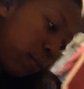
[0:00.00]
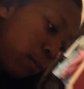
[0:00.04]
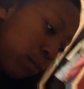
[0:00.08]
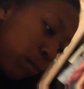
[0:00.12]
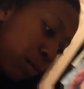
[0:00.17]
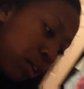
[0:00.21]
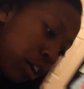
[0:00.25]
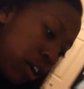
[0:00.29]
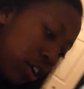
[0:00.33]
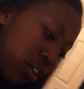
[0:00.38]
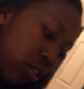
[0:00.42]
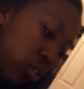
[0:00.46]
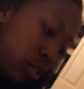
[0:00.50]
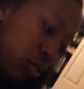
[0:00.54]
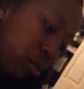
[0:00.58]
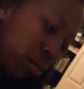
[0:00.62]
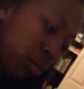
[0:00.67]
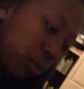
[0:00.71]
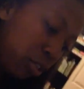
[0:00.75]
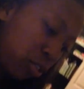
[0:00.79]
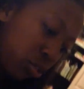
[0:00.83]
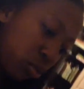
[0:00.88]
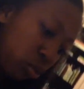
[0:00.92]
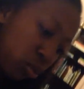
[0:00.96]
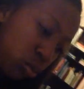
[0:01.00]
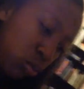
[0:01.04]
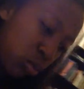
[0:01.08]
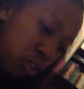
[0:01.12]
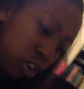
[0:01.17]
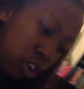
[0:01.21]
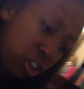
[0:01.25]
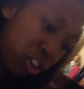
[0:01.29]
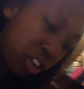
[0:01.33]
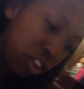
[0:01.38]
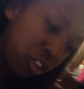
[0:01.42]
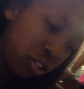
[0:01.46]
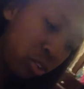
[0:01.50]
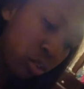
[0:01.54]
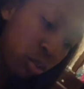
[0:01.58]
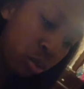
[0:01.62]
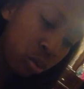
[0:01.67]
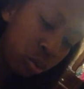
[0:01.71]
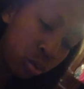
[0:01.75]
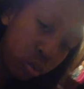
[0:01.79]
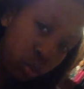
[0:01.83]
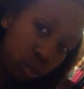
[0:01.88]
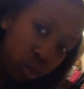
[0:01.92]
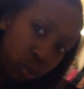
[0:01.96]
But it's open 2:30
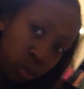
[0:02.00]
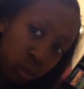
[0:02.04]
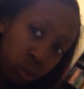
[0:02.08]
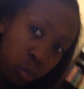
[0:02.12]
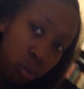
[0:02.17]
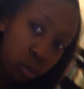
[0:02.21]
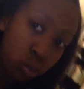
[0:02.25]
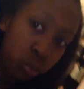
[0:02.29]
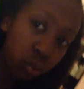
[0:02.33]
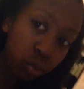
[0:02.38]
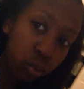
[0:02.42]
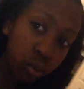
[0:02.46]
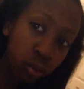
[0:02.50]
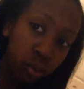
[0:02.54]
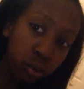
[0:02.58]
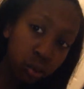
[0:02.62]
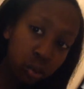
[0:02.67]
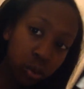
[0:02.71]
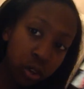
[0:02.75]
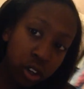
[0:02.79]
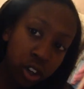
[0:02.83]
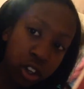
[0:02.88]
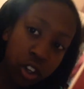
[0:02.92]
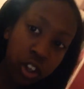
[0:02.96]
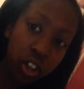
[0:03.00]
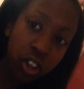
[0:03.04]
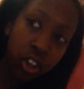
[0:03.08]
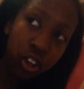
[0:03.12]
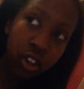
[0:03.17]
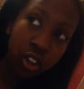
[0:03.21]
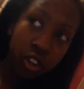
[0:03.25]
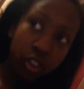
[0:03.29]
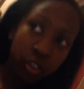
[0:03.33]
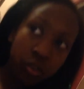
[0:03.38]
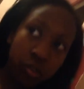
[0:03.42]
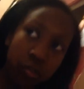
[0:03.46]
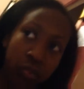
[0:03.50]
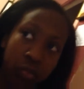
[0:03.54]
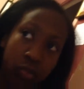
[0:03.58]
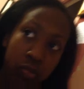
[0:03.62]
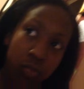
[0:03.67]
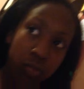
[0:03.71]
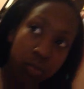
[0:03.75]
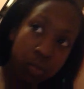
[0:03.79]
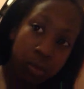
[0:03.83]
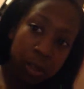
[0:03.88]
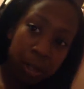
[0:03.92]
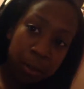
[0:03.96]
through
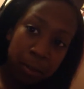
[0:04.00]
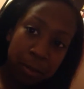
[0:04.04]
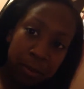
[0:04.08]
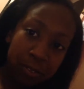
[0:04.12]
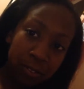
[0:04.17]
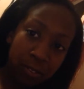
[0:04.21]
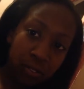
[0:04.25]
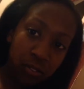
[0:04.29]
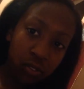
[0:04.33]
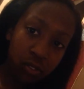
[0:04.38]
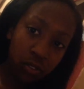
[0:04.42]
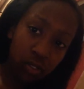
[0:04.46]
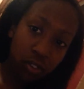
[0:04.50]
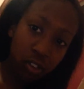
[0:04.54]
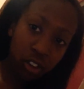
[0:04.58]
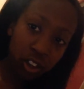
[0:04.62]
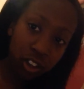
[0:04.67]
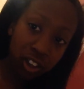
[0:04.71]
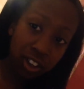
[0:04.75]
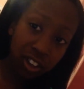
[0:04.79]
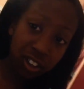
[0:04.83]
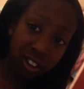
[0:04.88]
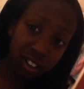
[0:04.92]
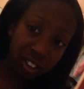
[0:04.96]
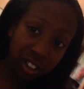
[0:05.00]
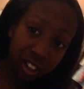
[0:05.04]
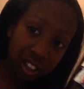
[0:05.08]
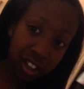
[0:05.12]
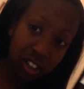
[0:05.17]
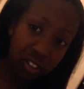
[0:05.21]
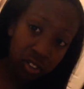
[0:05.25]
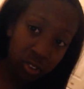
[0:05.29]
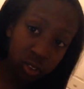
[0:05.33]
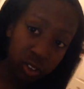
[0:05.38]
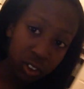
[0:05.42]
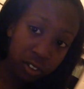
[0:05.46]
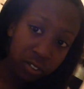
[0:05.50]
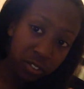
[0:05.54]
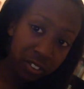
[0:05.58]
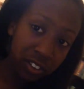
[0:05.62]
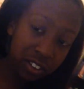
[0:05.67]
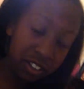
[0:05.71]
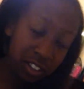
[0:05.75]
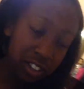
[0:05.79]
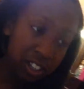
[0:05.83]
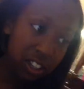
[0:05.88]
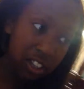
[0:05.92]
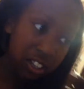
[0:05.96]
maybe 3 o'clock,
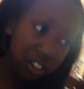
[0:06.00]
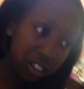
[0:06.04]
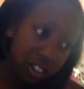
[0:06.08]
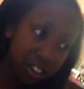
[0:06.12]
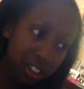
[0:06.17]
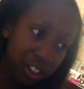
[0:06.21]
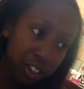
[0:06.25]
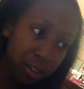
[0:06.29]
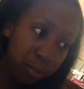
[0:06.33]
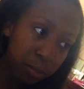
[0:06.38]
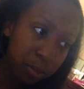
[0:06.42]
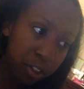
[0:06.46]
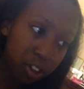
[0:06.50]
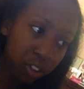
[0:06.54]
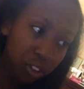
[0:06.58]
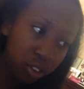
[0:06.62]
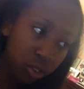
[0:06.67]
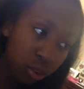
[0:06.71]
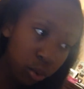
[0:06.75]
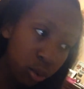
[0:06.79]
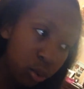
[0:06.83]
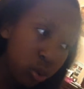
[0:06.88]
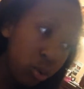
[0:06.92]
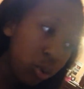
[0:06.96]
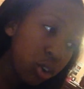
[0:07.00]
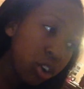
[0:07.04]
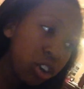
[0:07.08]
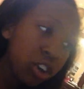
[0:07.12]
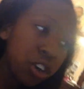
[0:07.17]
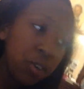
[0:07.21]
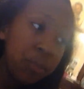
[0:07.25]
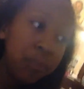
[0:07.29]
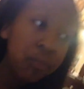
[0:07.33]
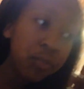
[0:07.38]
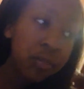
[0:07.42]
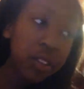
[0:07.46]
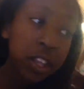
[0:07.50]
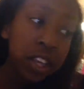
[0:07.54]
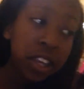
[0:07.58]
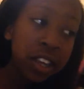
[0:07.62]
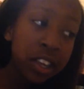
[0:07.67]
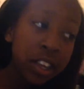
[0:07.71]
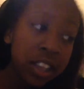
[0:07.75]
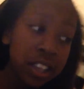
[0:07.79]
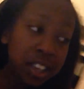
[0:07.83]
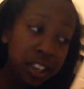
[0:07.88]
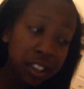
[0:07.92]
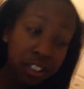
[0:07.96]
3:15. I'm not sure.
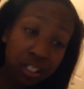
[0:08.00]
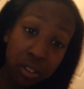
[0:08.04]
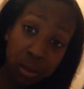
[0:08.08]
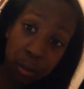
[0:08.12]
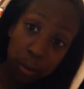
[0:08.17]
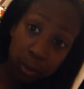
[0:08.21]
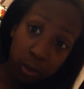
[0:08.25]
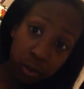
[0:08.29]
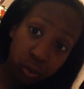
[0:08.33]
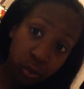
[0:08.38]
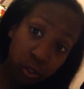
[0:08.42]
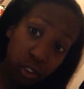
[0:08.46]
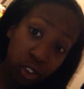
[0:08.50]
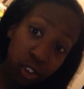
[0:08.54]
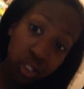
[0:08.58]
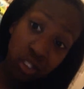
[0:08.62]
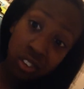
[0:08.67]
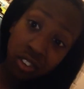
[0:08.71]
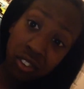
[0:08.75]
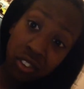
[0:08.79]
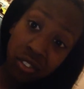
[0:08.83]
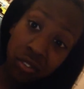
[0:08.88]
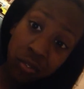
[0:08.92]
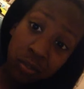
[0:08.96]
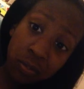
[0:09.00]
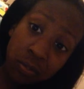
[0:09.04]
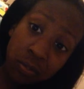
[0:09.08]
It was my first